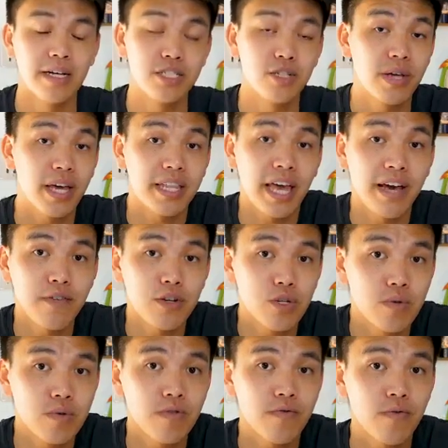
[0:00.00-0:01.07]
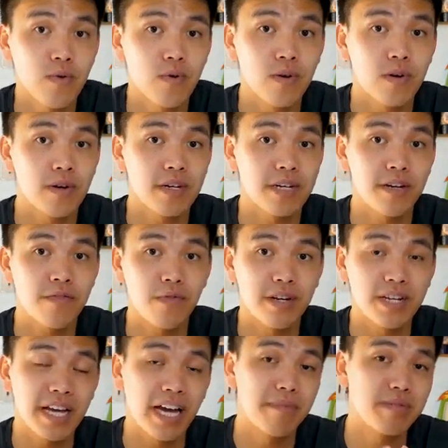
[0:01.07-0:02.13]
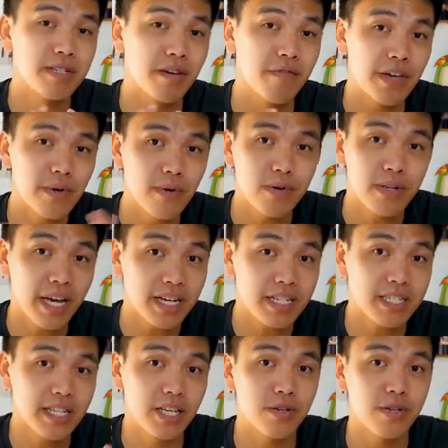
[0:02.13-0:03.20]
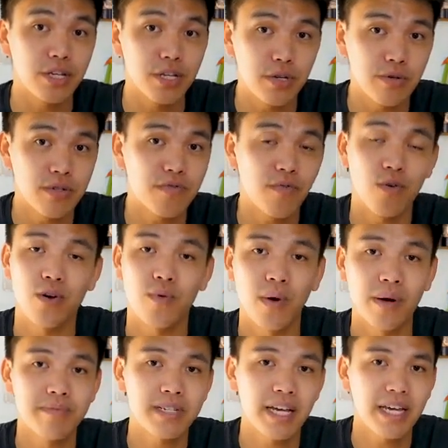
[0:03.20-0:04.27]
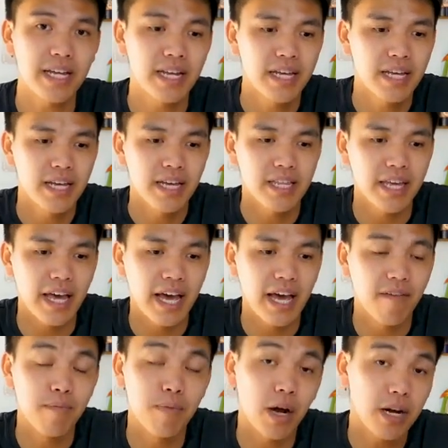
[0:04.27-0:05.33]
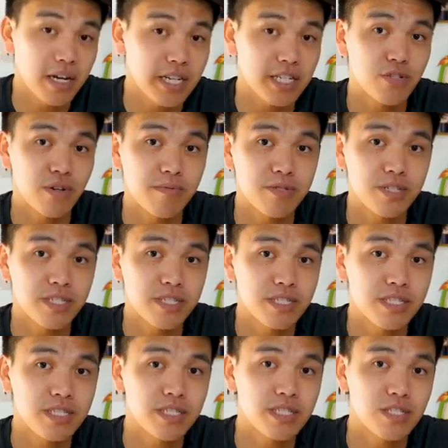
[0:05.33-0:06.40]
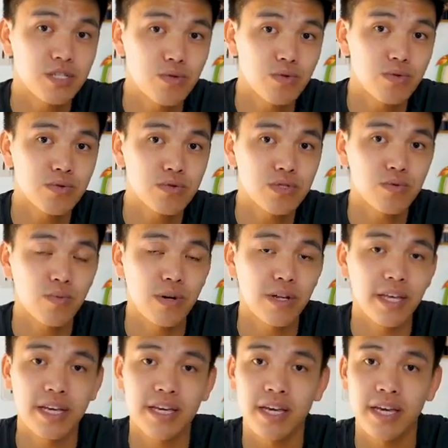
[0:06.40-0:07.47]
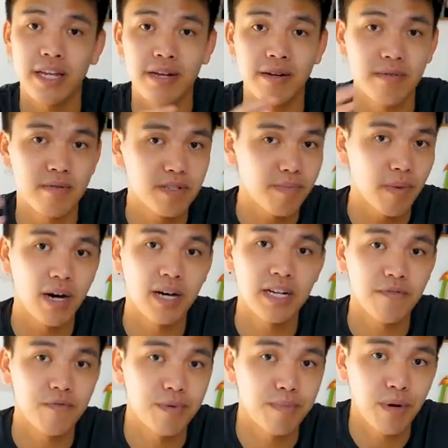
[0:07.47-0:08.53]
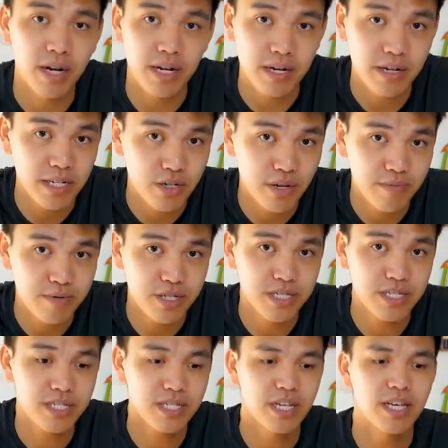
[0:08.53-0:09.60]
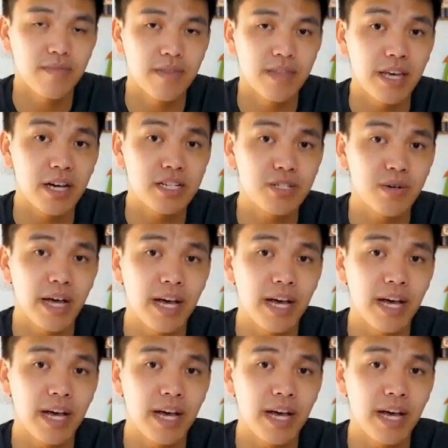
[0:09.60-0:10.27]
So they have a tool for different types of hero text that you can use for your website. They have product descriptions tools where they can spawn different product descriptions. They also